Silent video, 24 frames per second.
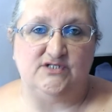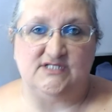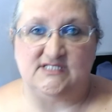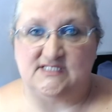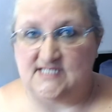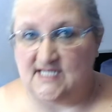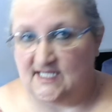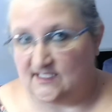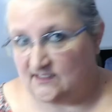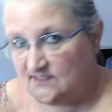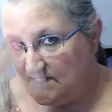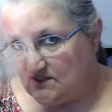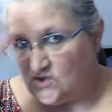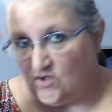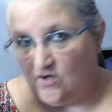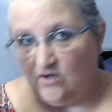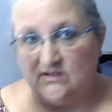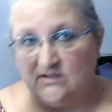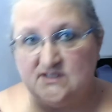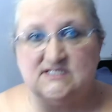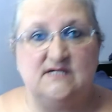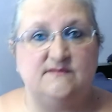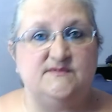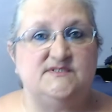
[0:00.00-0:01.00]
take these
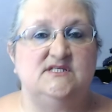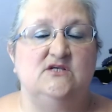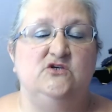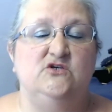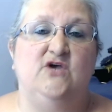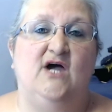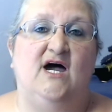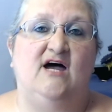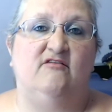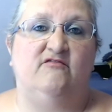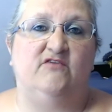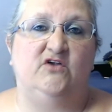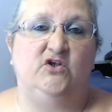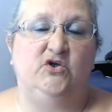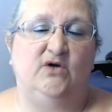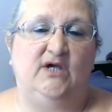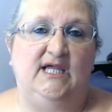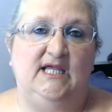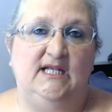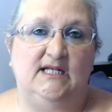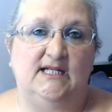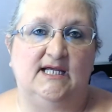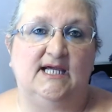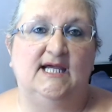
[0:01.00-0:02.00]
concepts that you have in your
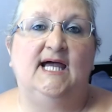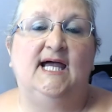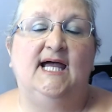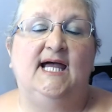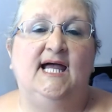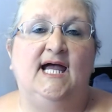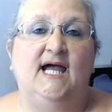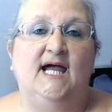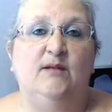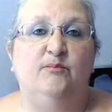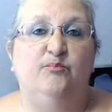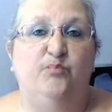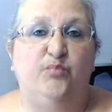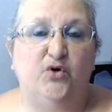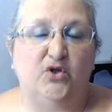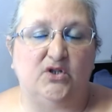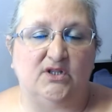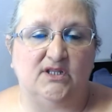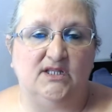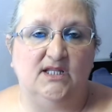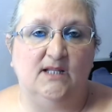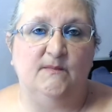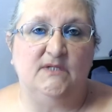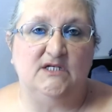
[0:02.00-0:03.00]
head and put
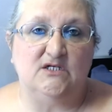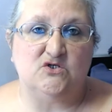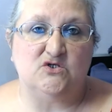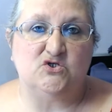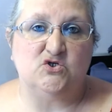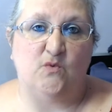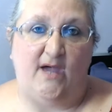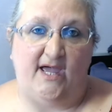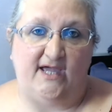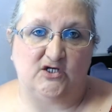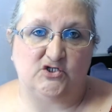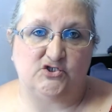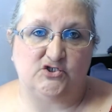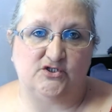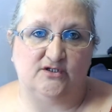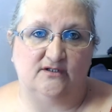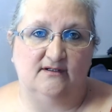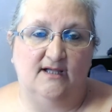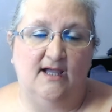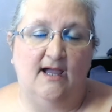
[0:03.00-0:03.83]
them into action.